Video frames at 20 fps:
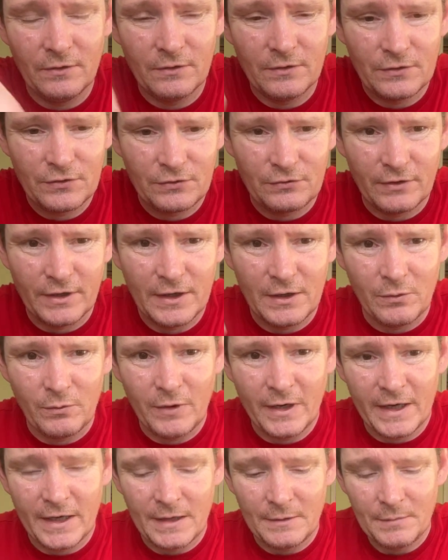straight
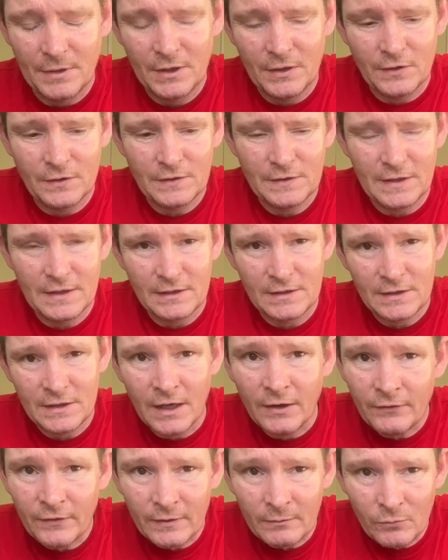away, because there's
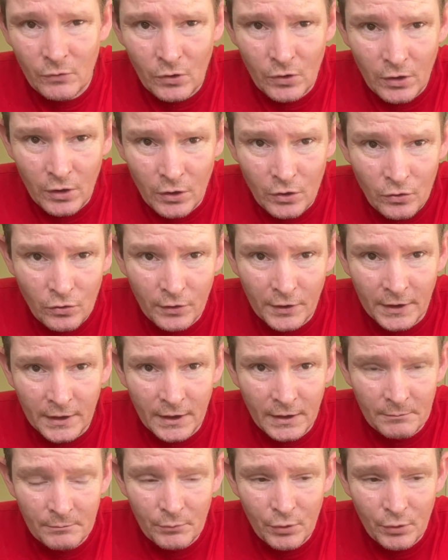nothing more annoying than